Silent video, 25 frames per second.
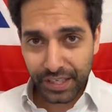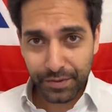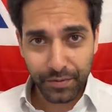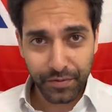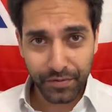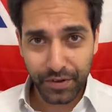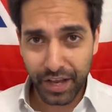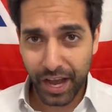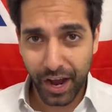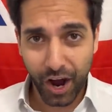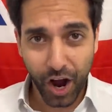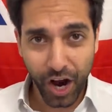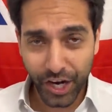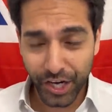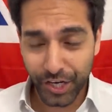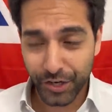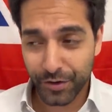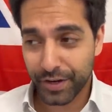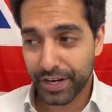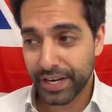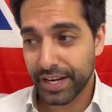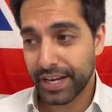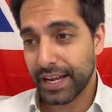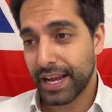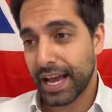
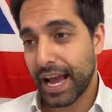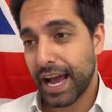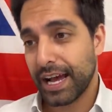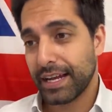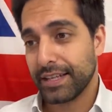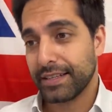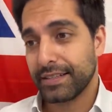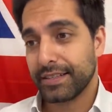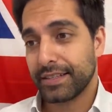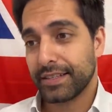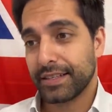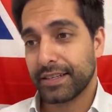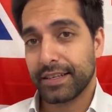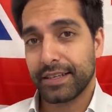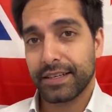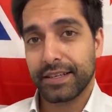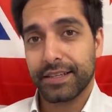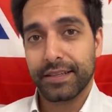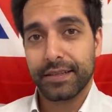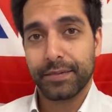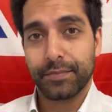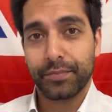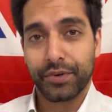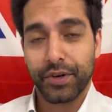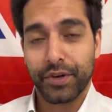Hungary
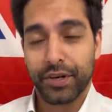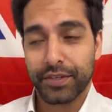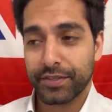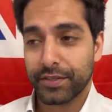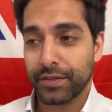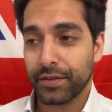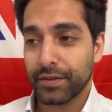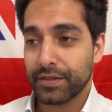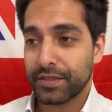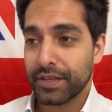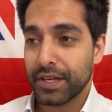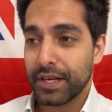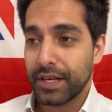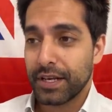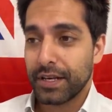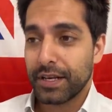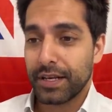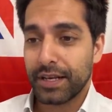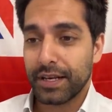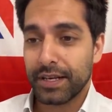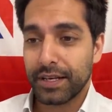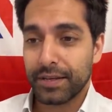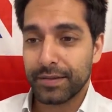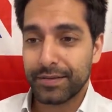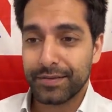and Brussels.
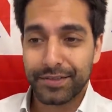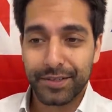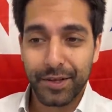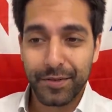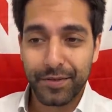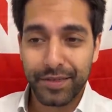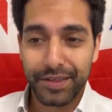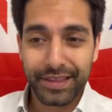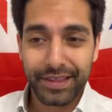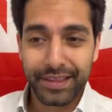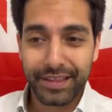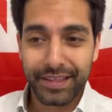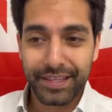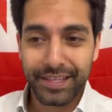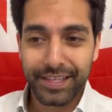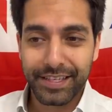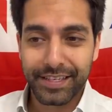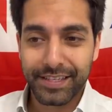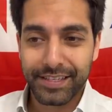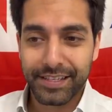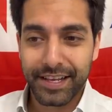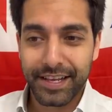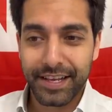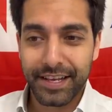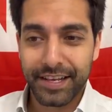So this
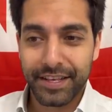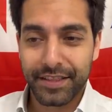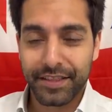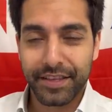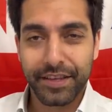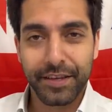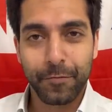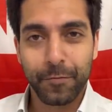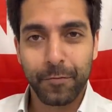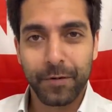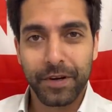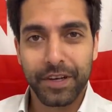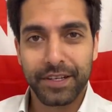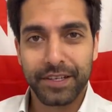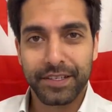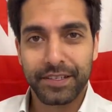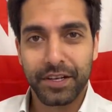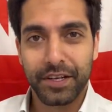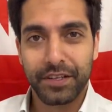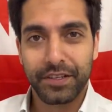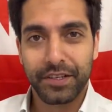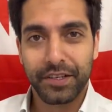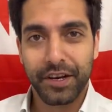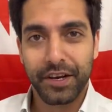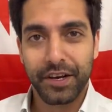is a thing where
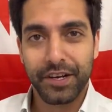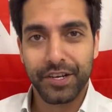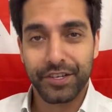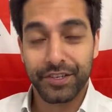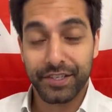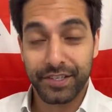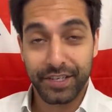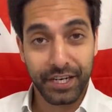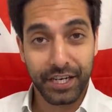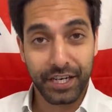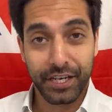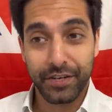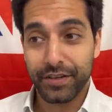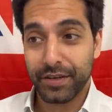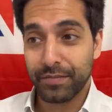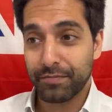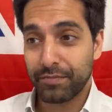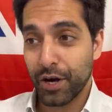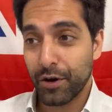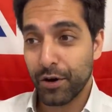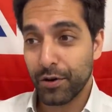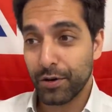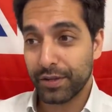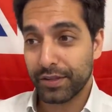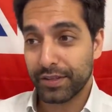certain countries, including
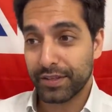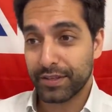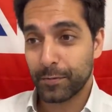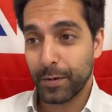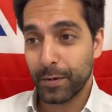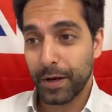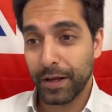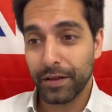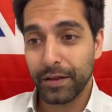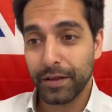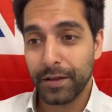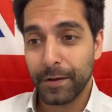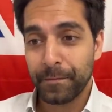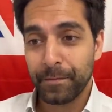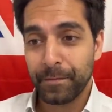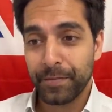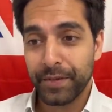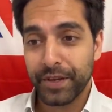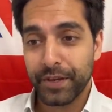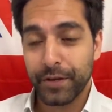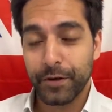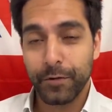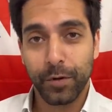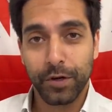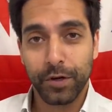Poland as well,
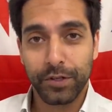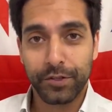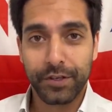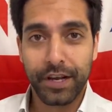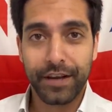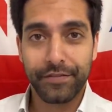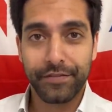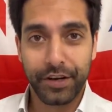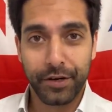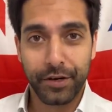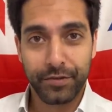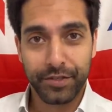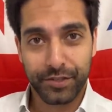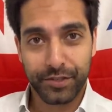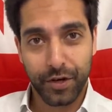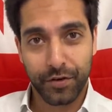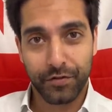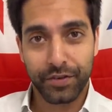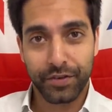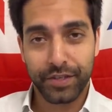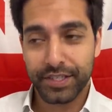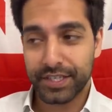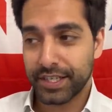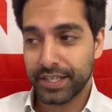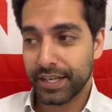who want to have their own
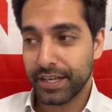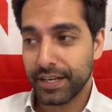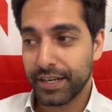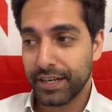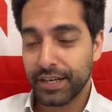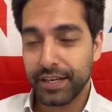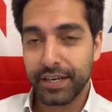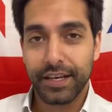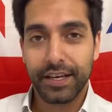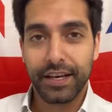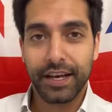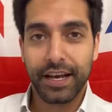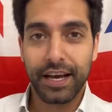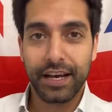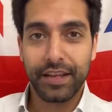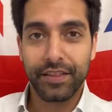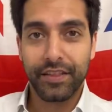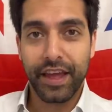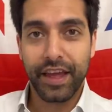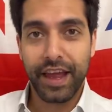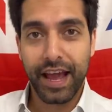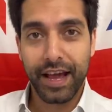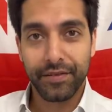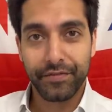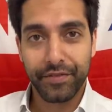sovereignty, and
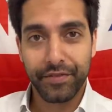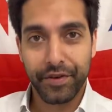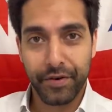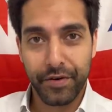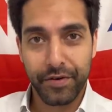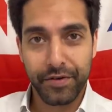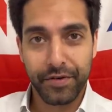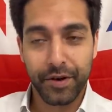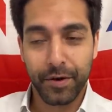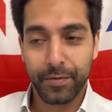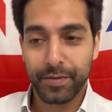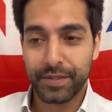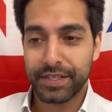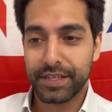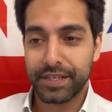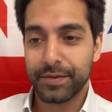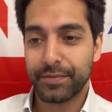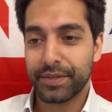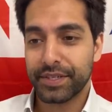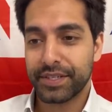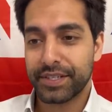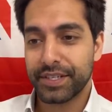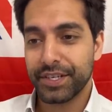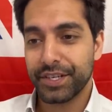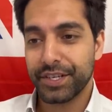they have their own, obviously,
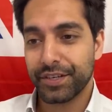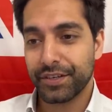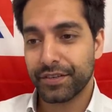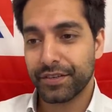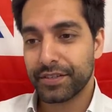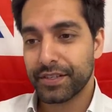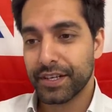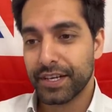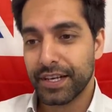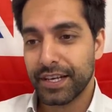procedures.